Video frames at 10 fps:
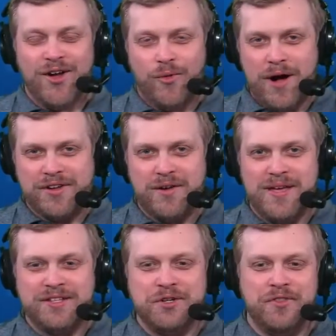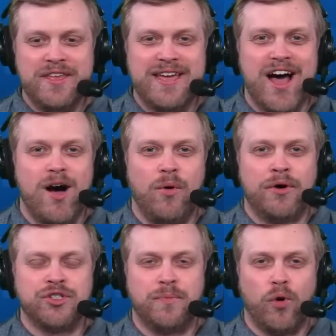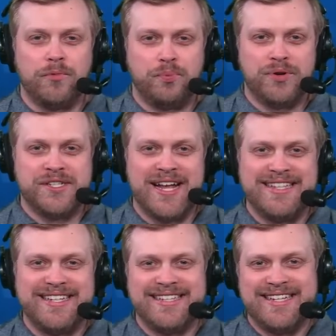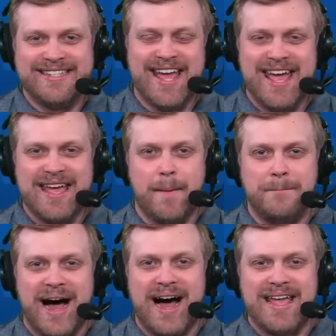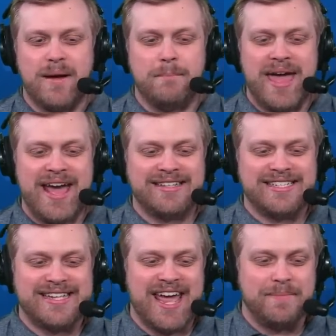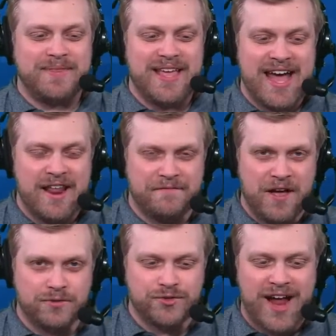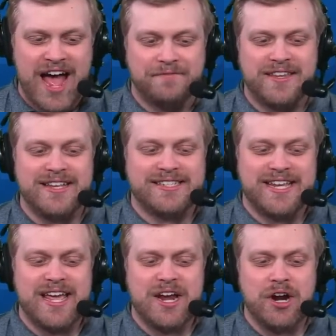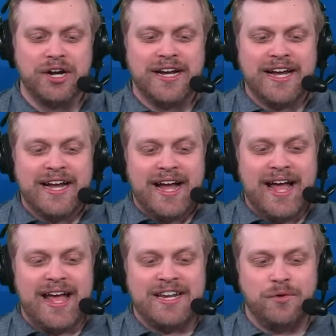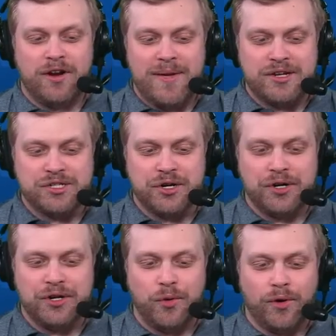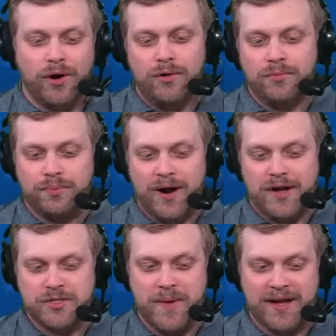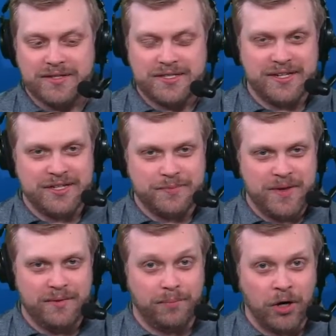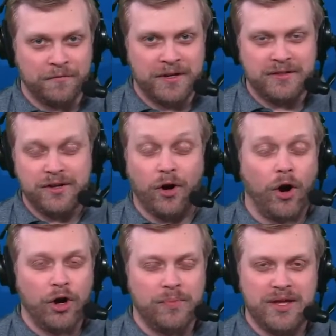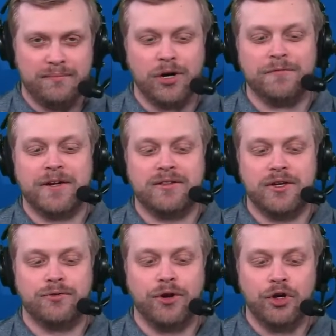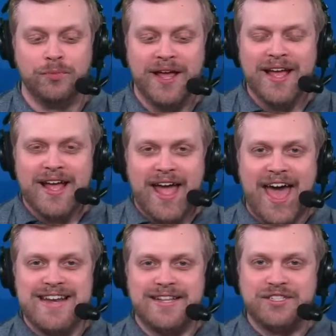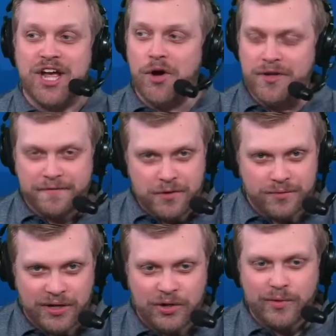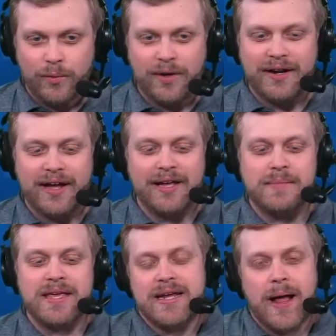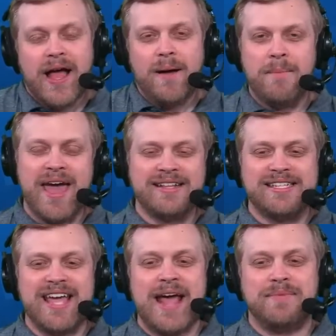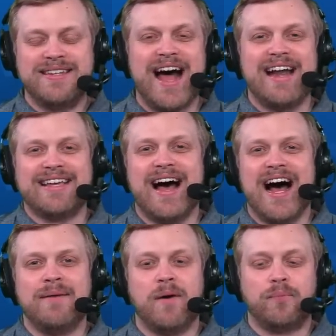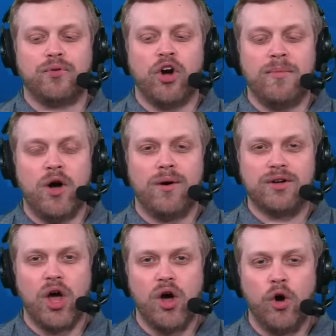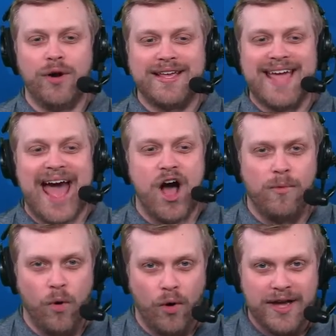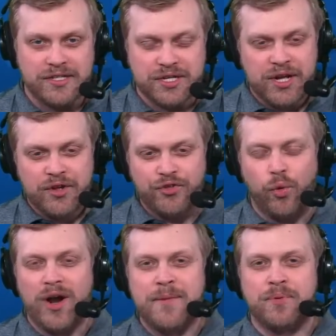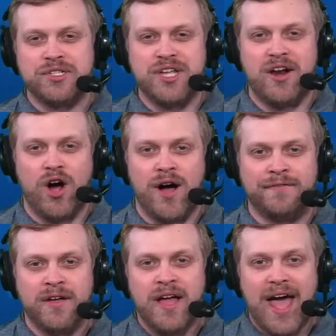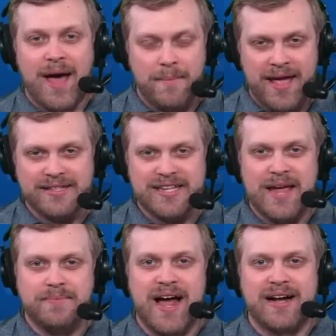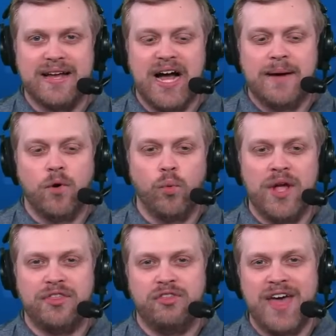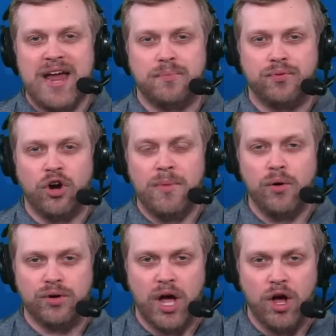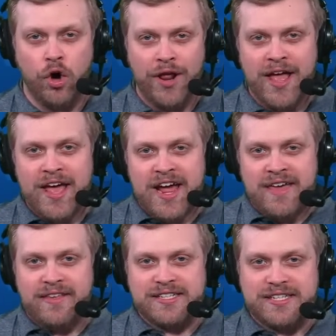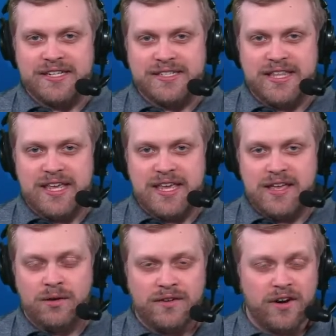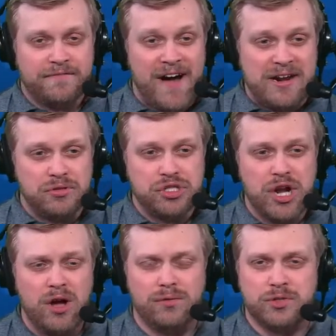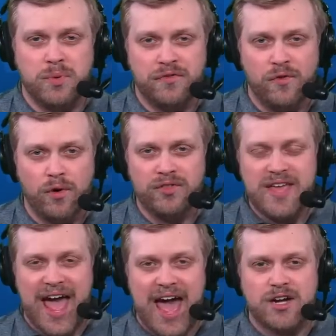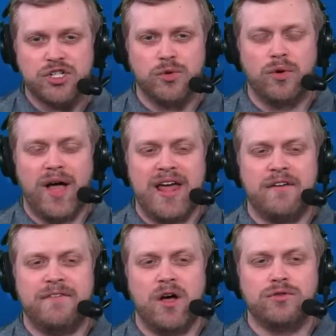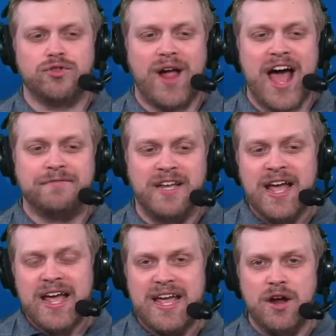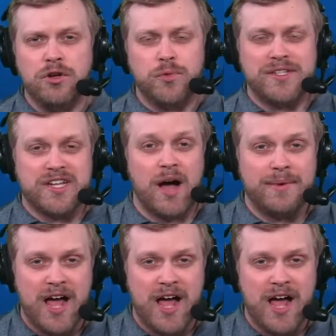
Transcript: Welcome into the Cowboys Report, presented today by Manscaped. The N F L Draft is here, and you want to make sure your own prospects is being perfectly, are being perfectly groomed, head to toe, if you know what I mean. Manscaped dot com, promo code COWBOYS, twenty percent off at Manscaped dot com with that promo code. This is the one of our final shows before the actual N F L Draft. Here's what's coming